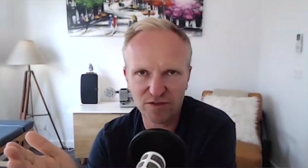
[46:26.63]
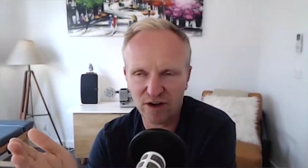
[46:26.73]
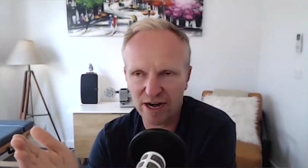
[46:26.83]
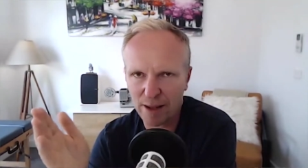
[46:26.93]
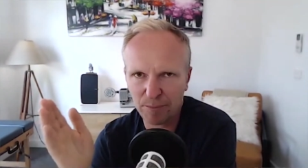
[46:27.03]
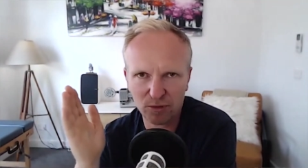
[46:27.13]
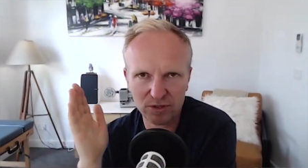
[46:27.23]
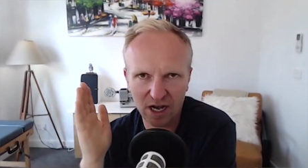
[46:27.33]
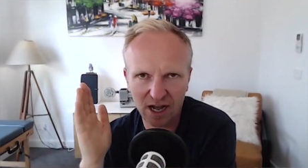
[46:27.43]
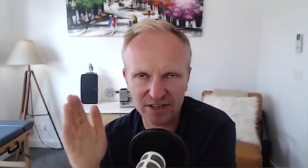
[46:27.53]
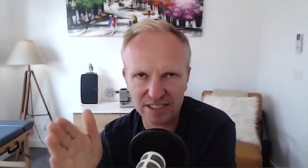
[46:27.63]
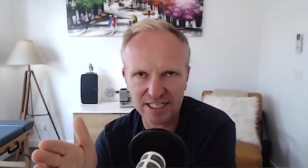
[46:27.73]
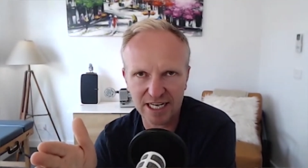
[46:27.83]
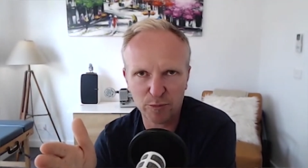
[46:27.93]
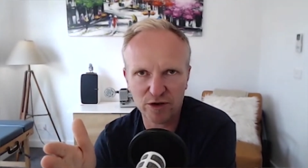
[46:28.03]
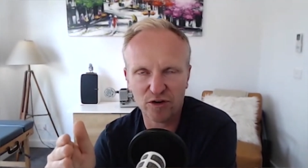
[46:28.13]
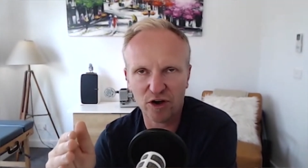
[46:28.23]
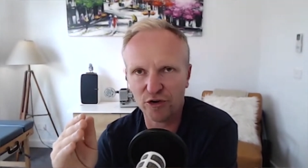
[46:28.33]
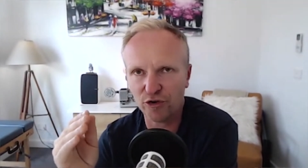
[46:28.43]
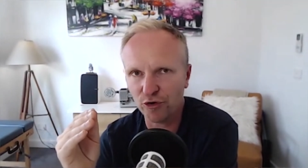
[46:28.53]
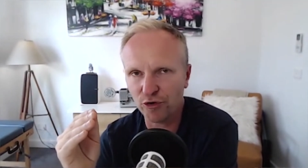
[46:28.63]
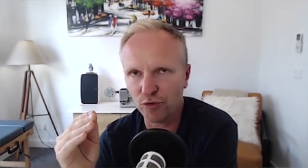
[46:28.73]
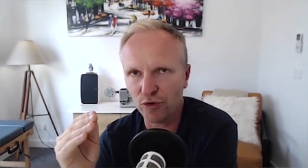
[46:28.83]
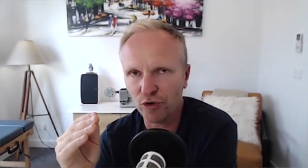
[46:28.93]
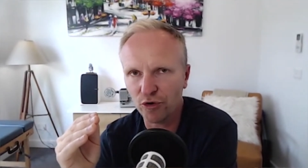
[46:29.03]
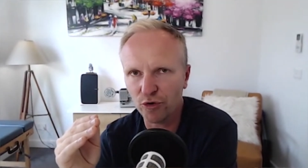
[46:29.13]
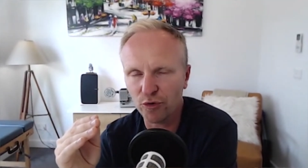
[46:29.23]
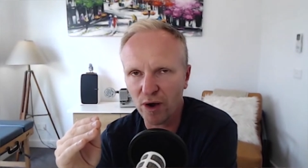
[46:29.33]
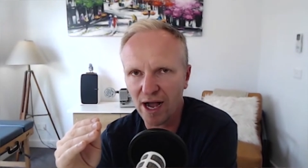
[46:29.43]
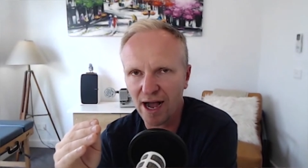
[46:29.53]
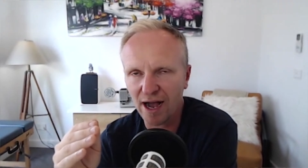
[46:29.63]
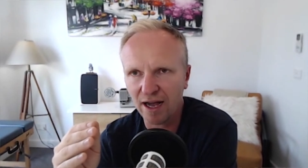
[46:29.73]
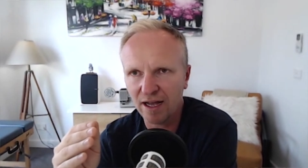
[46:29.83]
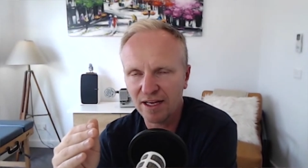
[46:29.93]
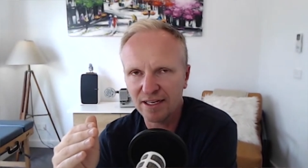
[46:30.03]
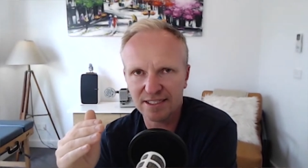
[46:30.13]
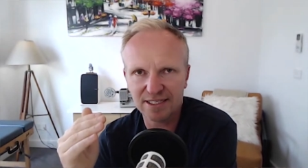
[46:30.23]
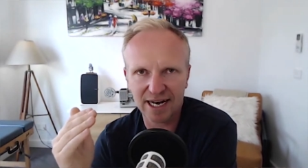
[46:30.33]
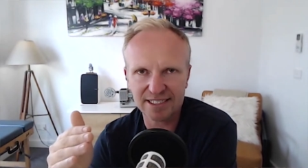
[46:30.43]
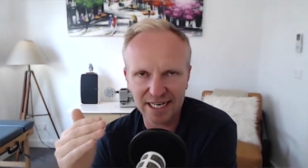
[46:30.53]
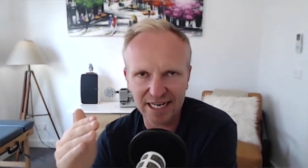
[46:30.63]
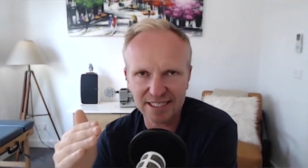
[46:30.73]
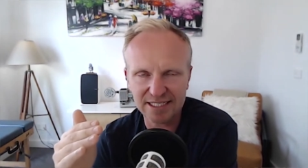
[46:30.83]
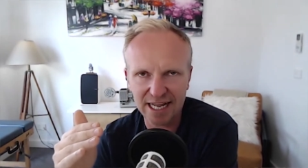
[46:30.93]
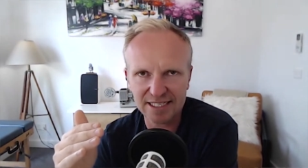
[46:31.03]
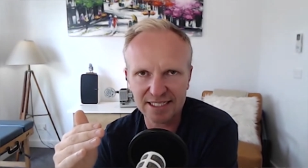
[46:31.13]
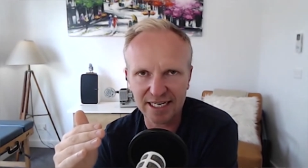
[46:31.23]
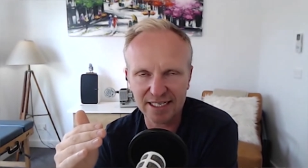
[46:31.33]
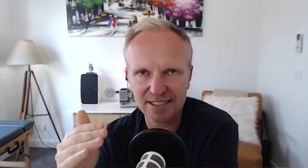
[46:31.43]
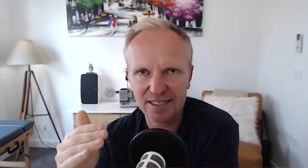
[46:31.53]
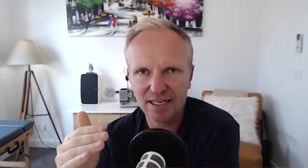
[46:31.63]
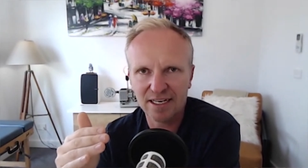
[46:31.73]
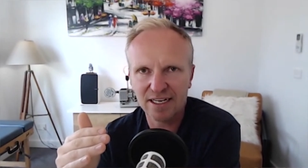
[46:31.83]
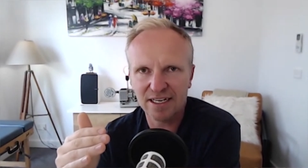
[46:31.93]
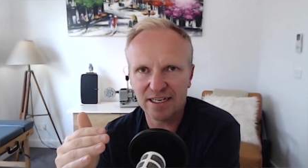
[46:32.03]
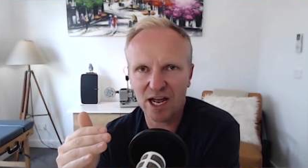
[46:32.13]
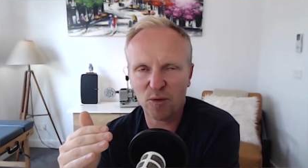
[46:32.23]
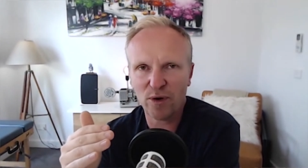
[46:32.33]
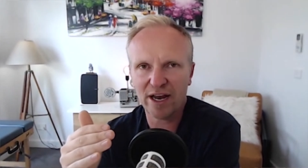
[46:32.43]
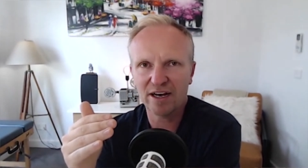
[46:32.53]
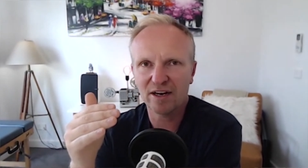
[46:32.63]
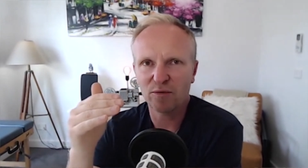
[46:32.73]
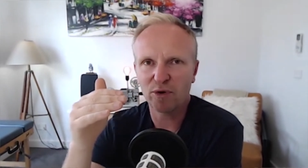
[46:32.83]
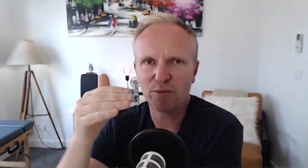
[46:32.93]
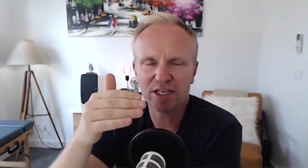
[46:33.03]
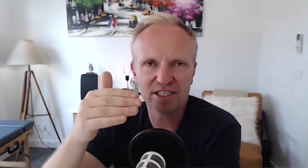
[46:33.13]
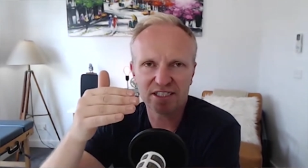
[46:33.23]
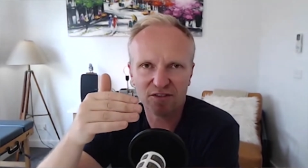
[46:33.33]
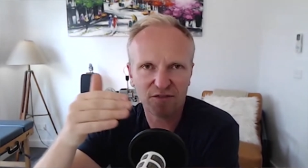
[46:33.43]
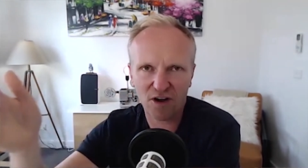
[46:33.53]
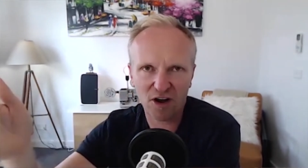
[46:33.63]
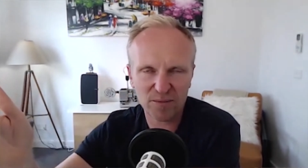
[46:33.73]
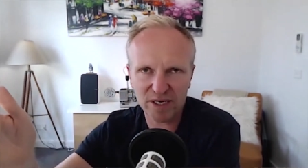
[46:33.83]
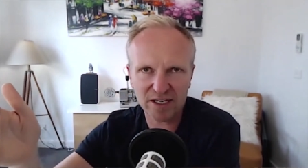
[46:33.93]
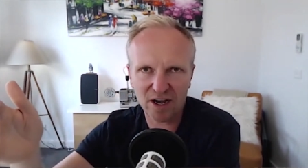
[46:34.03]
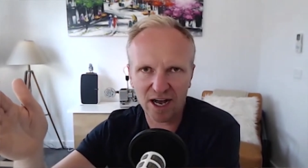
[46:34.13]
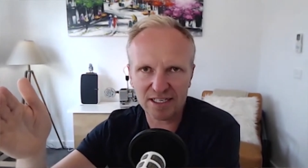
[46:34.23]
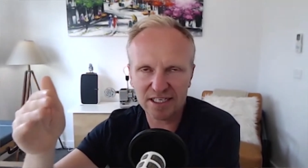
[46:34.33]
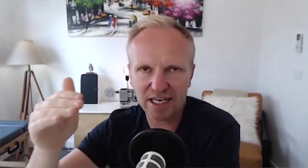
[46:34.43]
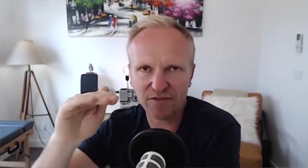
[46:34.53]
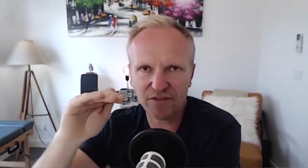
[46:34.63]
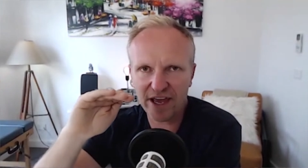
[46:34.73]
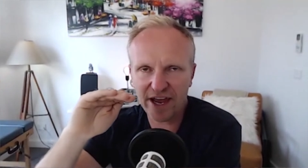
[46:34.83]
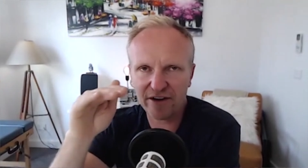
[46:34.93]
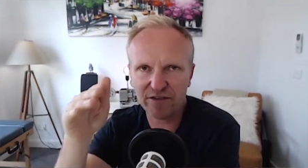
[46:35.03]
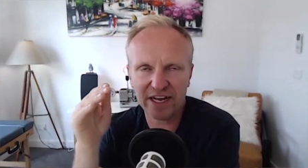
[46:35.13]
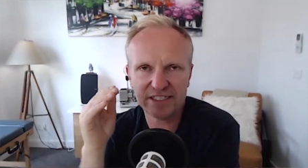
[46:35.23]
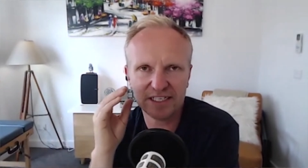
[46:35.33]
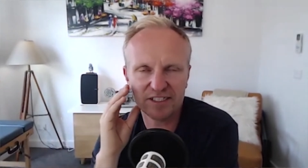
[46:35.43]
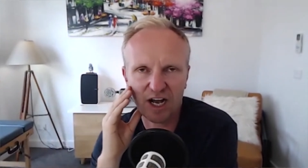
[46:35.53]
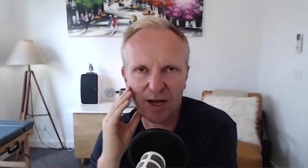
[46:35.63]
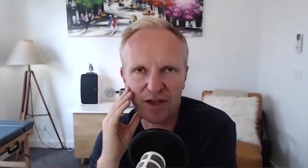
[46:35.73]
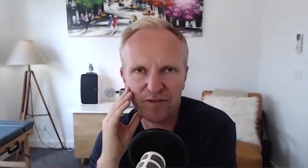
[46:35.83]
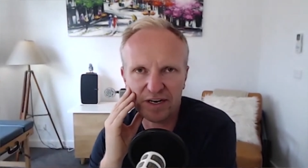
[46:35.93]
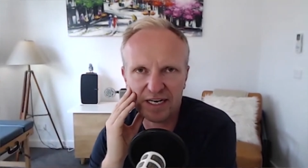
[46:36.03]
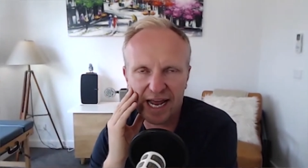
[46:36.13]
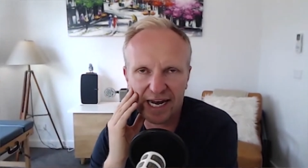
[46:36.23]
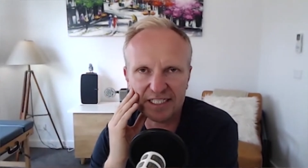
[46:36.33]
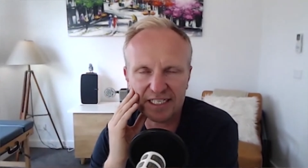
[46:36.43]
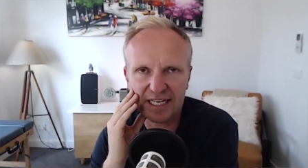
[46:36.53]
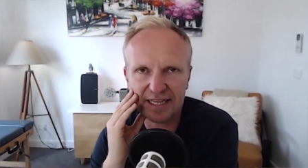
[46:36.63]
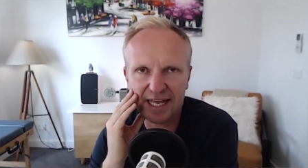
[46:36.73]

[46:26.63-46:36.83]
got Apple diving deep, we've got Google who are starting to index things. Now, when we want to just follow the big guys, if they're investing time, effort, and energy, then